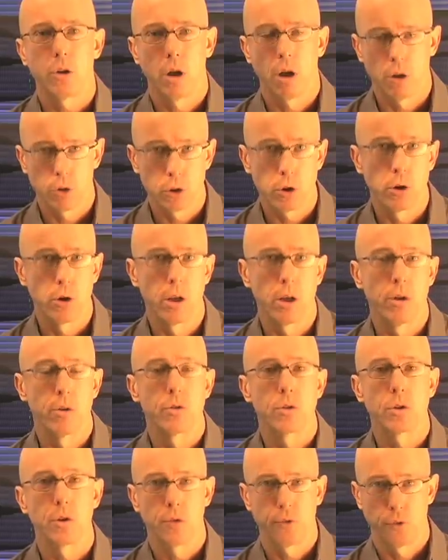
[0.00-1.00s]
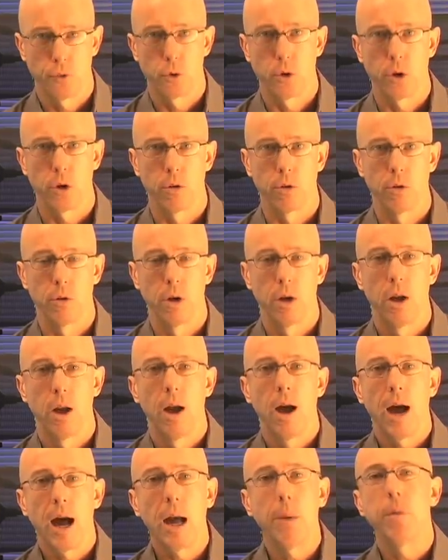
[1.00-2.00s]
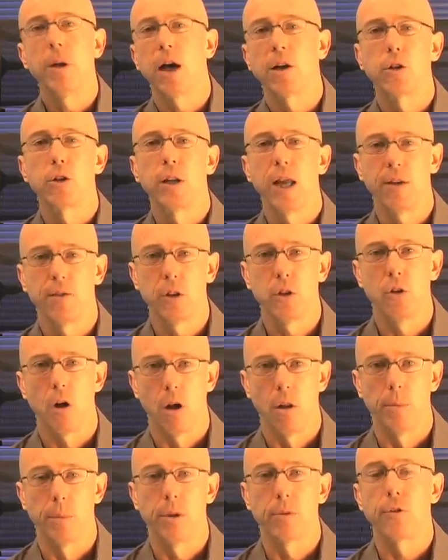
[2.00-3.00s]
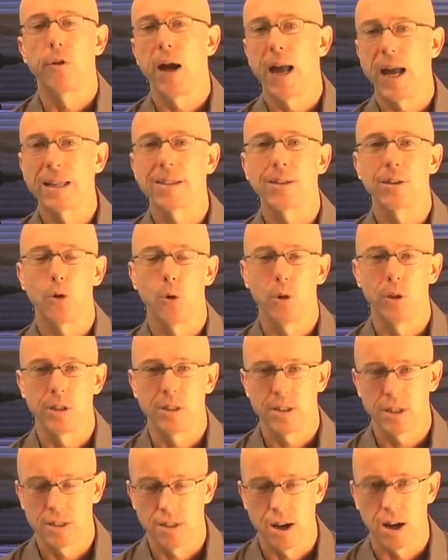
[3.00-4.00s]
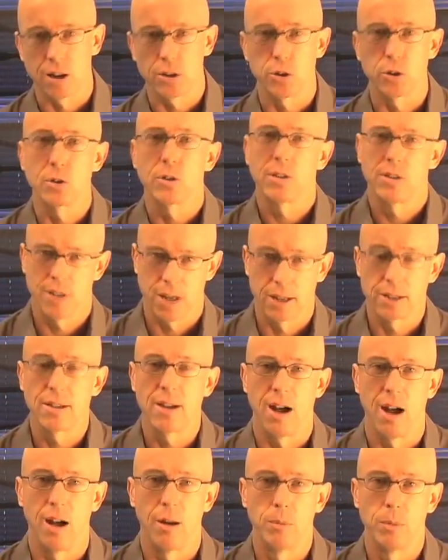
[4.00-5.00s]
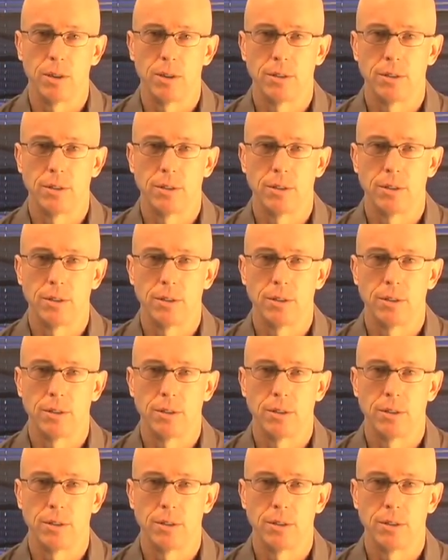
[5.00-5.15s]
alternatives for you. I'm Dr. David Dahlman for AskTheHolisticDoctor.com.